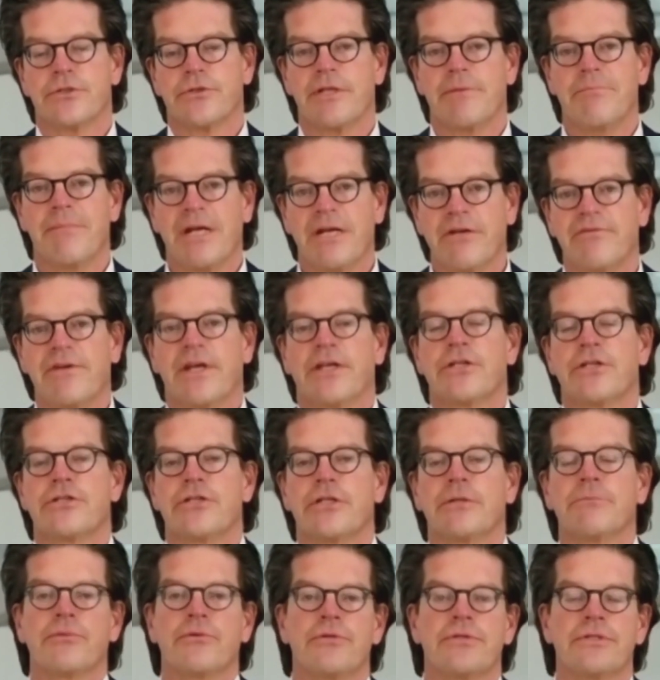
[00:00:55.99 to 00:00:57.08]
So the
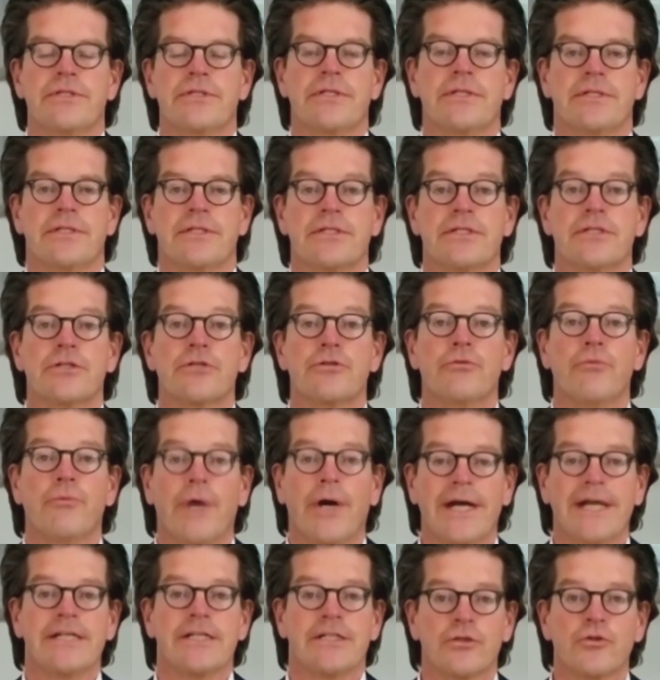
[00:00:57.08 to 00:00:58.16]
manufacturing process is
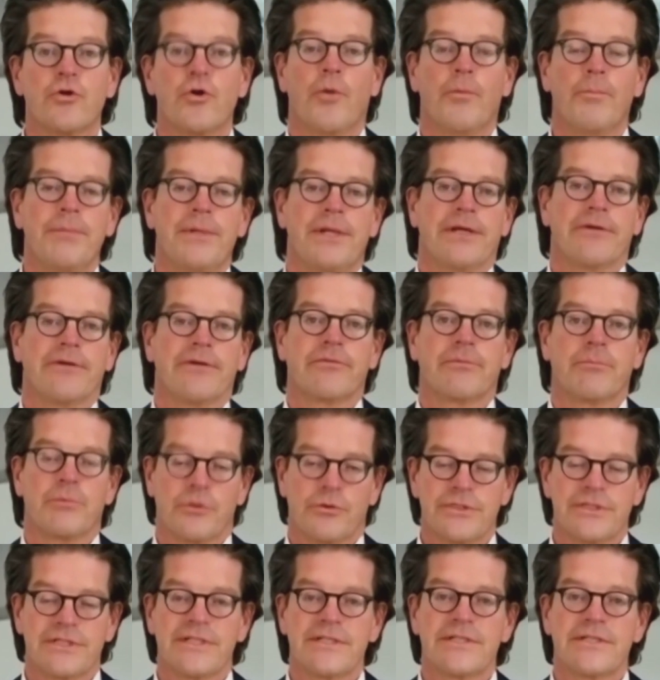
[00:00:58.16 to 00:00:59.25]
quite a complex
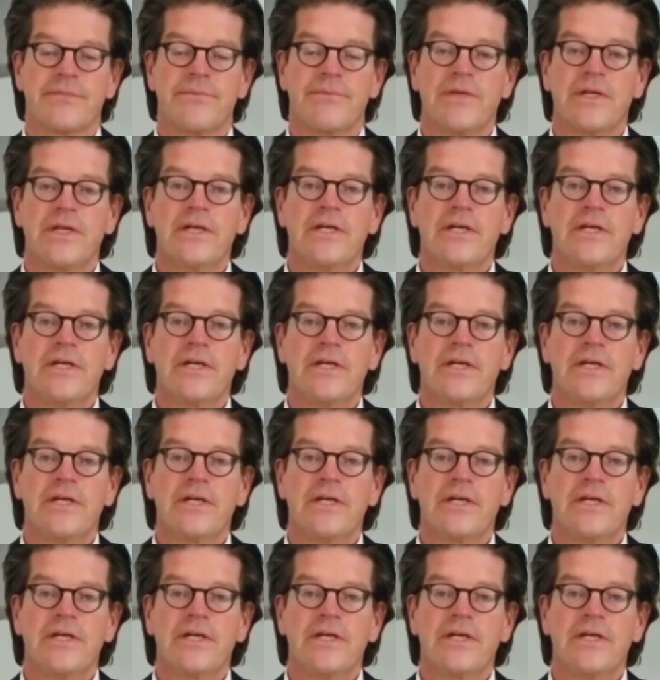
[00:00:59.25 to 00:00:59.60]
process